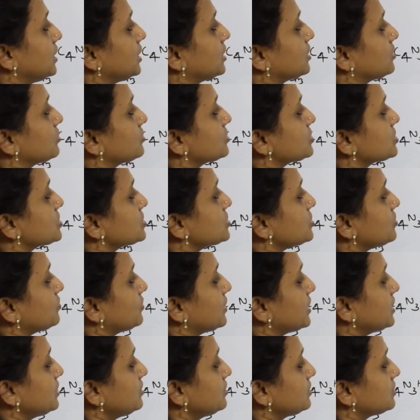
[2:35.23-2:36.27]
Now this is your
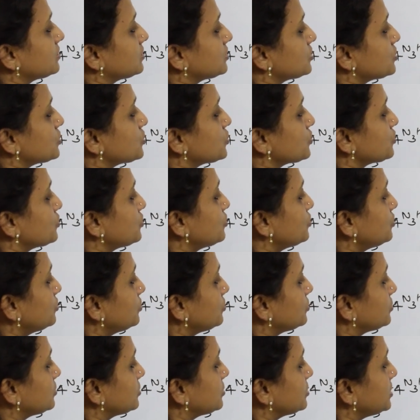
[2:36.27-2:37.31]
1, 2,
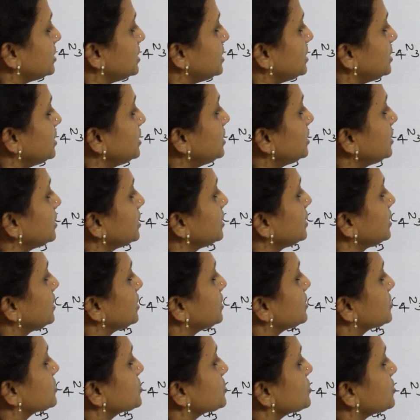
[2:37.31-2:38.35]
3.
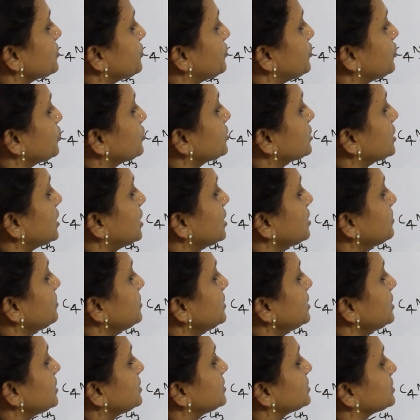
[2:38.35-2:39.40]
This is your fourth
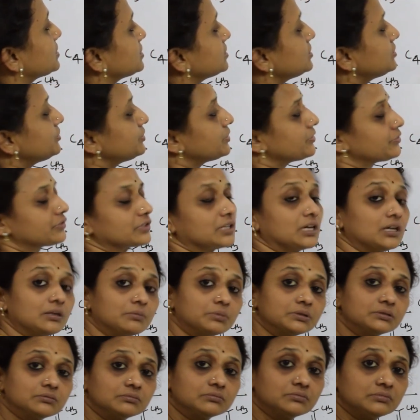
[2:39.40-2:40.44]
carbon and this is your fifth carbon.
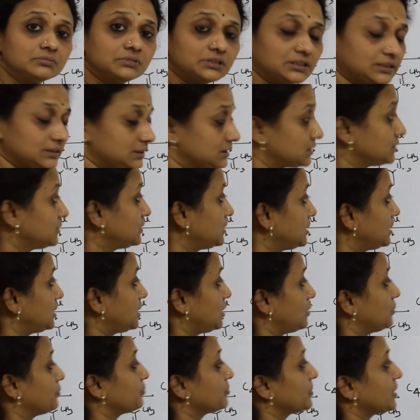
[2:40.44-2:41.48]
Yes. Now,
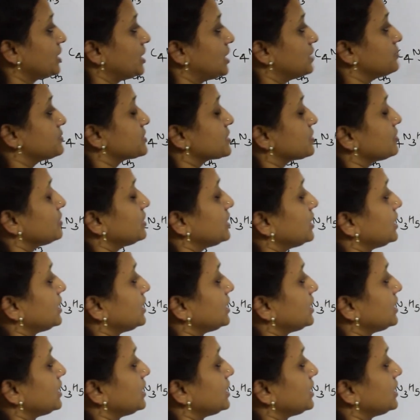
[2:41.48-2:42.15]
observe.